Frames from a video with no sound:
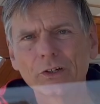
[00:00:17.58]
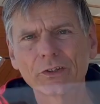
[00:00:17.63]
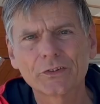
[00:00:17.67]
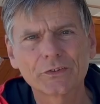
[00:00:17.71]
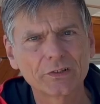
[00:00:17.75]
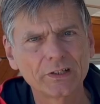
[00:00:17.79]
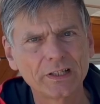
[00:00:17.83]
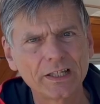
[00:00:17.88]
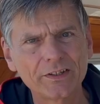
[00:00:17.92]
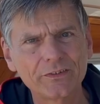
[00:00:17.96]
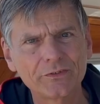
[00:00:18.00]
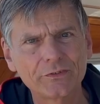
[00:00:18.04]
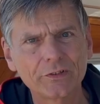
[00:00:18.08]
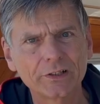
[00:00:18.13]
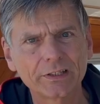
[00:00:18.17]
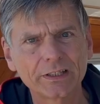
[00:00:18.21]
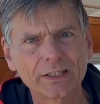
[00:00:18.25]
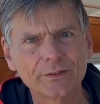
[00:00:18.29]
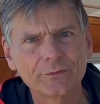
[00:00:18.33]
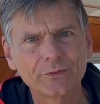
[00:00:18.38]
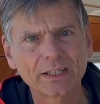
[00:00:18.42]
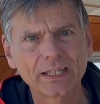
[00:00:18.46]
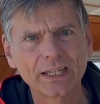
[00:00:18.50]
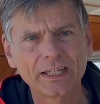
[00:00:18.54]
celestial
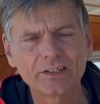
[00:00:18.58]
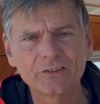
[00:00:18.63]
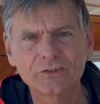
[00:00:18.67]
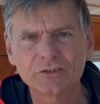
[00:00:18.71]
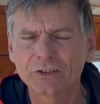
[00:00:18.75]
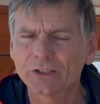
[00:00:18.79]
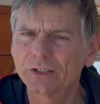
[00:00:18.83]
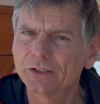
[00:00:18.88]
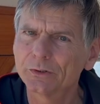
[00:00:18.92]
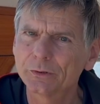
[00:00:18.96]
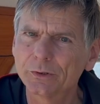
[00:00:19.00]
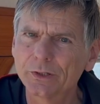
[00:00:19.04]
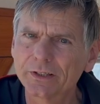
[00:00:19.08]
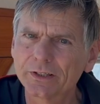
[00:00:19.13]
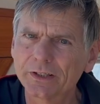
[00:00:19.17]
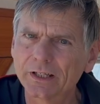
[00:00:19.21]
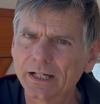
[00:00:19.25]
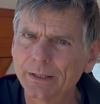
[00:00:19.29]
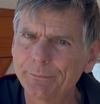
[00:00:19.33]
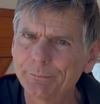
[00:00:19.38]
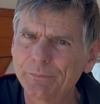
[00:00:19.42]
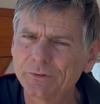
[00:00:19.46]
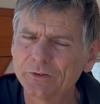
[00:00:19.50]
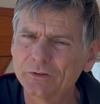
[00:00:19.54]
navigation and doing the
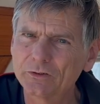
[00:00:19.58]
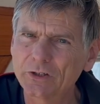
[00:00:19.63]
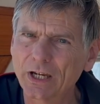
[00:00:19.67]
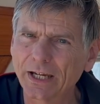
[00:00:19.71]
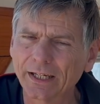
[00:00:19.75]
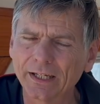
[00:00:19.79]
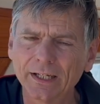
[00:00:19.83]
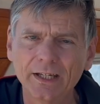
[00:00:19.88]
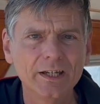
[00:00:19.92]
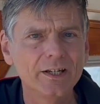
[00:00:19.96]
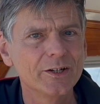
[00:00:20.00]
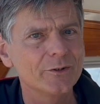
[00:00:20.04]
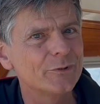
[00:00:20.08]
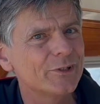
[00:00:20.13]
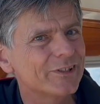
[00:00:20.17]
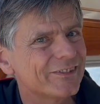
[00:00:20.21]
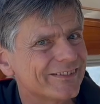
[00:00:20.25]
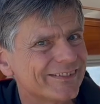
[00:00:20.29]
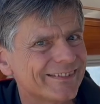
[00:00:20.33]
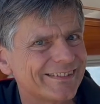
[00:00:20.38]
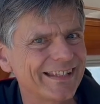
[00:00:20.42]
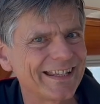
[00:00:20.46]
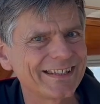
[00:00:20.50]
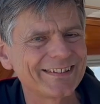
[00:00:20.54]
compass check, which
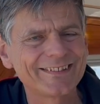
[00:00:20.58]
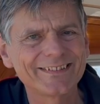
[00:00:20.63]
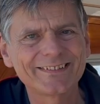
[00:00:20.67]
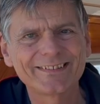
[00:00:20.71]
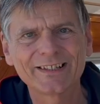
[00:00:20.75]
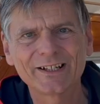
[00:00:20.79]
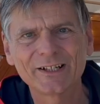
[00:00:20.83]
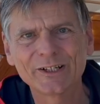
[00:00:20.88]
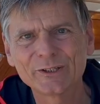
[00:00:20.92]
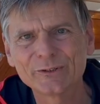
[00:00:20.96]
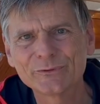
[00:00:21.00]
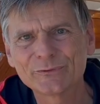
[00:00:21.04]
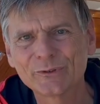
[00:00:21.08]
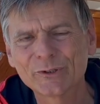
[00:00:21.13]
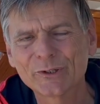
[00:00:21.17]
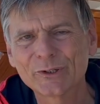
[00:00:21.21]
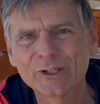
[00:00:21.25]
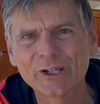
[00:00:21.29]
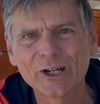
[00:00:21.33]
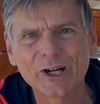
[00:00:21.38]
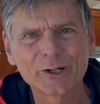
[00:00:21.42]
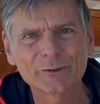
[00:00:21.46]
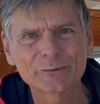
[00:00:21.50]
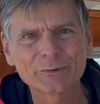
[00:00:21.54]
is necessary for
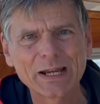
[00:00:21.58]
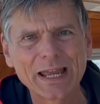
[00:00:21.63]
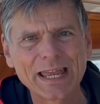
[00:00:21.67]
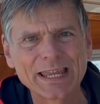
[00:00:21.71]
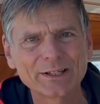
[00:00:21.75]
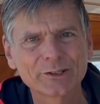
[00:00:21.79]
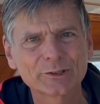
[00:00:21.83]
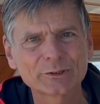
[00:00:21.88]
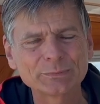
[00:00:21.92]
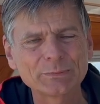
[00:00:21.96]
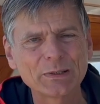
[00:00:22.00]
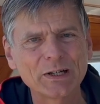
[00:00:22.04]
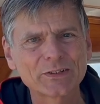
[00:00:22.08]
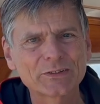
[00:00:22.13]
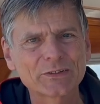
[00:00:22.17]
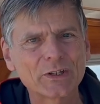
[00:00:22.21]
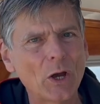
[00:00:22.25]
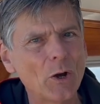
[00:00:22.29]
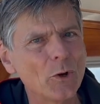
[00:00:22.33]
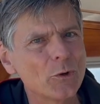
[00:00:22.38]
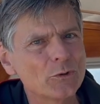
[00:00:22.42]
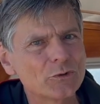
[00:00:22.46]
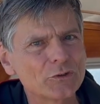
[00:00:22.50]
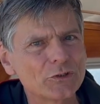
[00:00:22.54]
the RWA Yachtmaster
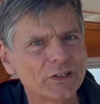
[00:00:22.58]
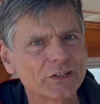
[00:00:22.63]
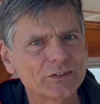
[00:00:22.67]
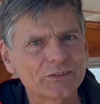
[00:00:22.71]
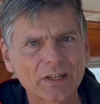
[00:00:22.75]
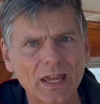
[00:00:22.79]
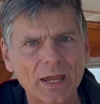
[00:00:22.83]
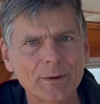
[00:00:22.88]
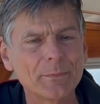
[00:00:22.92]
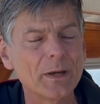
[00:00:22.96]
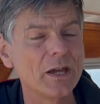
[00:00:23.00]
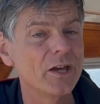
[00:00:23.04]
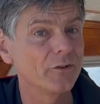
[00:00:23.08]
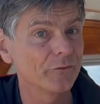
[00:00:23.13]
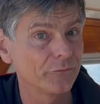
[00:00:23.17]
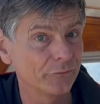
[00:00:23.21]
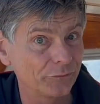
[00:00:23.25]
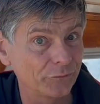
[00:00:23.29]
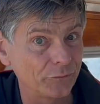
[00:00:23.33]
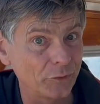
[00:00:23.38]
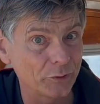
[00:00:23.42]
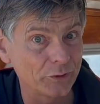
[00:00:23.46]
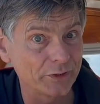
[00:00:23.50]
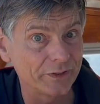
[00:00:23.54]
Ocean exam,
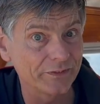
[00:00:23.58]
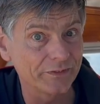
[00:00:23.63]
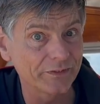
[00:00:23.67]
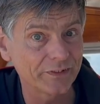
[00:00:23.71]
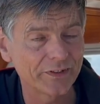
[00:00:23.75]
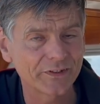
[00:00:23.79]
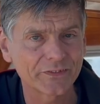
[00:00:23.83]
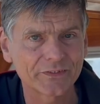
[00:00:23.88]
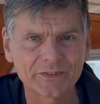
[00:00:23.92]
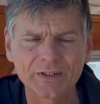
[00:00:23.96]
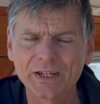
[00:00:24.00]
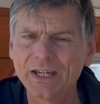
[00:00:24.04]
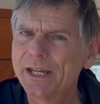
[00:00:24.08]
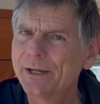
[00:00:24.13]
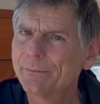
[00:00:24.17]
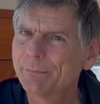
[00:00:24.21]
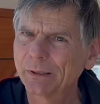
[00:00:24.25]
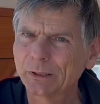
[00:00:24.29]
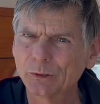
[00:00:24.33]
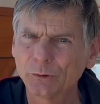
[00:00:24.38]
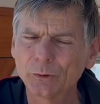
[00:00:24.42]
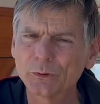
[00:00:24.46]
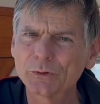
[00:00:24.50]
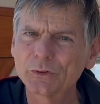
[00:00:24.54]
for instance,
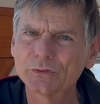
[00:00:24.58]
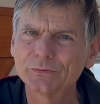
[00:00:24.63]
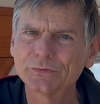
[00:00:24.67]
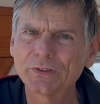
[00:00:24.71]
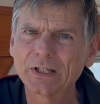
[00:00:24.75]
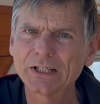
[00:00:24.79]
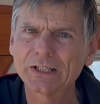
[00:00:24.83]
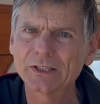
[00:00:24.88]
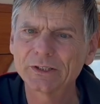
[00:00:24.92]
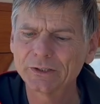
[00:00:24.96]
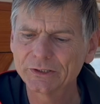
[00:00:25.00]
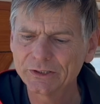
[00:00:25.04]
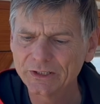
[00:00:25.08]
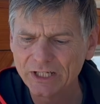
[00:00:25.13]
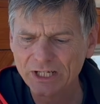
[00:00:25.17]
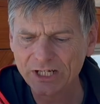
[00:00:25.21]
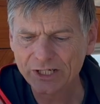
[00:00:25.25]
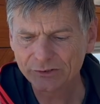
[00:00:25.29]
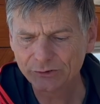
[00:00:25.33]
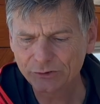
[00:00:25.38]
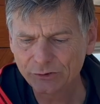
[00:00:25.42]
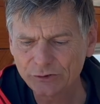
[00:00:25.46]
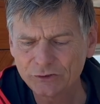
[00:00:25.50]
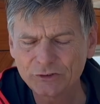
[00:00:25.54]
but also very good
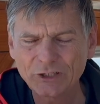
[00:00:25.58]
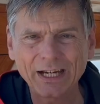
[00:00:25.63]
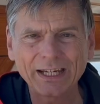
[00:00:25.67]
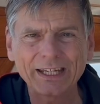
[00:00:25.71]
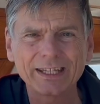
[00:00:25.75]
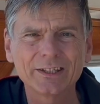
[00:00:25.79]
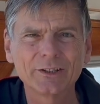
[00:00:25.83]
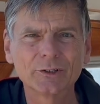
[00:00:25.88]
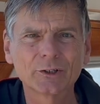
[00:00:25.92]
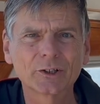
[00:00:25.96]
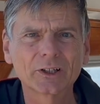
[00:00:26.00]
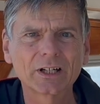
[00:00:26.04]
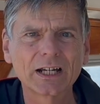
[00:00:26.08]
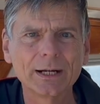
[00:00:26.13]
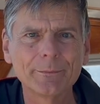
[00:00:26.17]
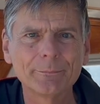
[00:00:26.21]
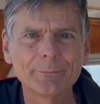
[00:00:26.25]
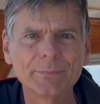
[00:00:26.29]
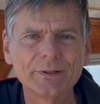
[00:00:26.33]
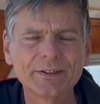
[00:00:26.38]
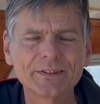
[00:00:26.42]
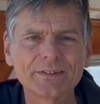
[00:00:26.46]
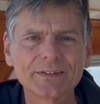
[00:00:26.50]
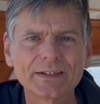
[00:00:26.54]
to check your
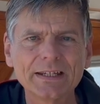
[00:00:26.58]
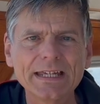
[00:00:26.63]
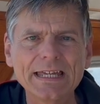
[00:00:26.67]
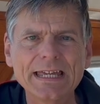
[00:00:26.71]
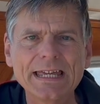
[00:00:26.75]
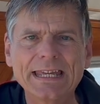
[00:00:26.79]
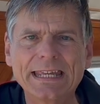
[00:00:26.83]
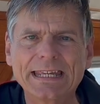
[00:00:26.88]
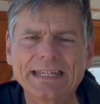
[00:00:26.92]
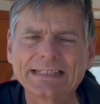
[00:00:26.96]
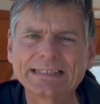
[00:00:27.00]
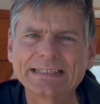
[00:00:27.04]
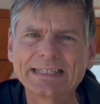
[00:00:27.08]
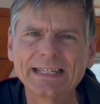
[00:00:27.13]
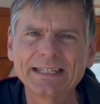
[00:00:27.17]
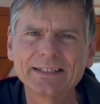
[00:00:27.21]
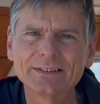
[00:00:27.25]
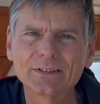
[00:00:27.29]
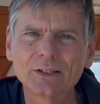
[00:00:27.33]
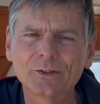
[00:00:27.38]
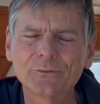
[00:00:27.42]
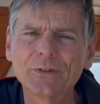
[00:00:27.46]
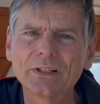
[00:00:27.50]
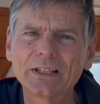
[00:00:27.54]
compass in
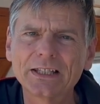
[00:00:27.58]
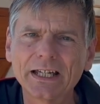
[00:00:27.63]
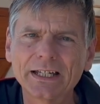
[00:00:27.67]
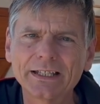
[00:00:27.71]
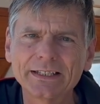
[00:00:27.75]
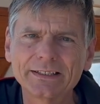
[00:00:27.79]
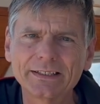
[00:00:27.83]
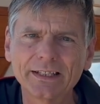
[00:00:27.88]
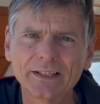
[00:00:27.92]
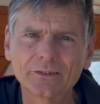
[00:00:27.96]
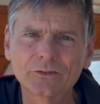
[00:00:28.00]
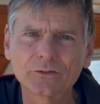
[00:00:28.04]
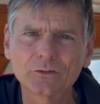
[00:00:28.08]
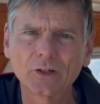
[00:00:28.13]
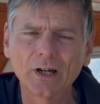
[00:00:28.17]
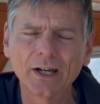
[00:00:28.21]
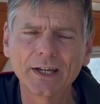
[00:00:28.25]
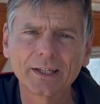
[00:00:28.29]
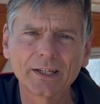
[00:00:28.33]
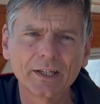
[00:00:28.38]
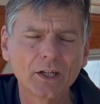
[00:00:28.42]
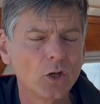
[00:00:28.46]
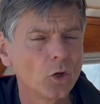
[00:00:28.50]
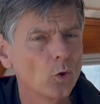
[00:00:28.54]
case of a lightning
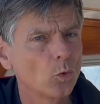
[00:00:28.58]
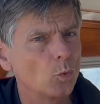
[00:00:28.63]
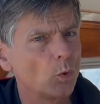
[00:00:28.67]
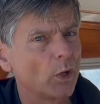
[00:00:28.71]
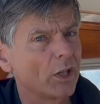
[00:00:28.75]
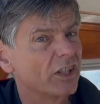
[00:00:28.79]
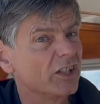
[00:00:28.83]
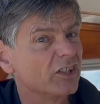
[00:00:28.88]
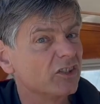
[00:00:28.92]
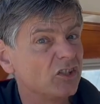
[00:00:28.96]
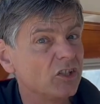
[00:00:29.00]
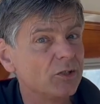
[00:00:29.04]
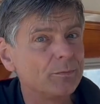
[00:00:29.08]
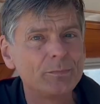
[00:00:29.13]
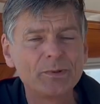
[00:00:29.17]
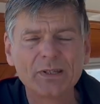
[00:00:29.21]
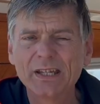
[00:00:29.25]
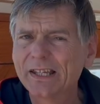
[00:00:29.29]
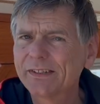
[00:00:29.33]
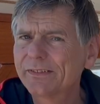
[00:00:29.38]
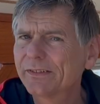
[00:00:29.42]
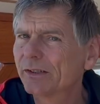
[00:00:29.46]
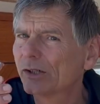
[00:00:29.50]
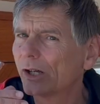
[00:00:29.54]
strike where the
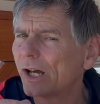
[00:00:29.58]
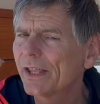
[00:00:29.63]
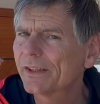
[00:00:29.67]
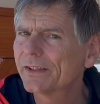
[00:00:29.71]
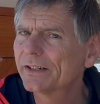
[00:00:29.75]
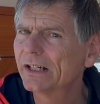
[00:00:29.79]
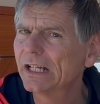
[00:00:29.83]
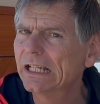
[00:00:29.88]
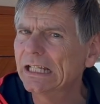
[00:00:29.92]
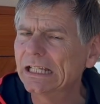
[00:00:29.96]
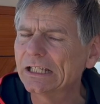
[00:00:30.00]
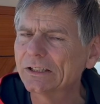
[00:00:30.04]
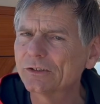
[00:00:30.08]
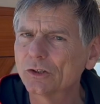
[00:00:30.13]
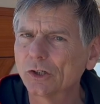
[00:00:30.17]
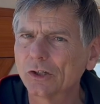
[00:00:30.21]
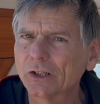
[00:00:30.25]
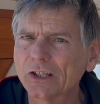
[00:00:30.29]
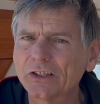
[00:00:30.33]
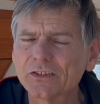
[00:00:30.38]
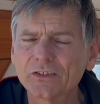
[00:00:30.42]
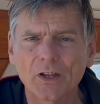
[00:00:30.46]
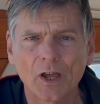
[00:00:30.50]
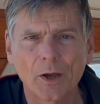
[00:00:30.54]
GPS and other
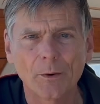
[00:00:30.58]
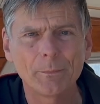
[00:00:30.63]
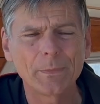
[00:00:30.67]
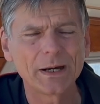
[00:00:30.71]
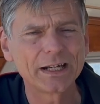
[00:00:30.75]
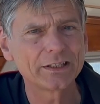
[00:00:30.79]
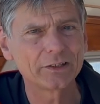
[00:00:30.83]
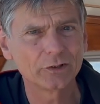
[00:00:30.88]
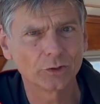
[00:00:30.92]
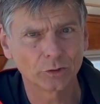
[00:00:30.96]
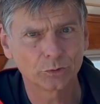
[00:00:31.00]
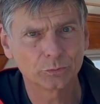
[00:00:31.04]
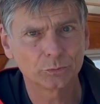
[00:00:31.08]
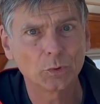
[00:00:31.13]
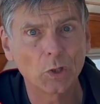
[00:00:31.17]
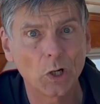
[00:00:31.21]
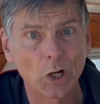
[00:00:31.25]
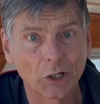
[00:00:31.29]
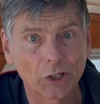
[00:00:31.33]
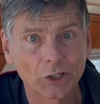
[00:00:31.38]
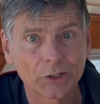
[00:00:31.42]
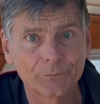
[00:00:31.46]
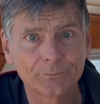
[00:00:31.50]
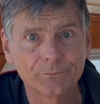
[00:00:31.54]
electronics might not
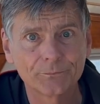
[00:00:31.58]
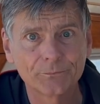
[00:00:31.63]
work.